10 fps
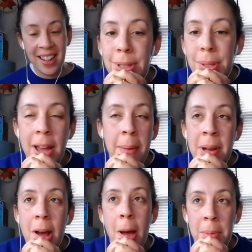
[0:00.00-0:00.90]
So I'm
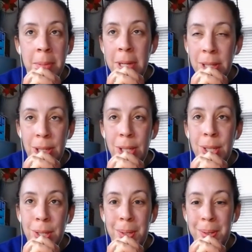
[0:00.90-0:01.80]
an optimist
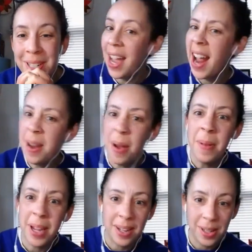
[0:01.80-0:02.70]
too. I know
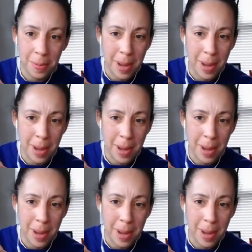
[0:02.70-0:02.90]
we can do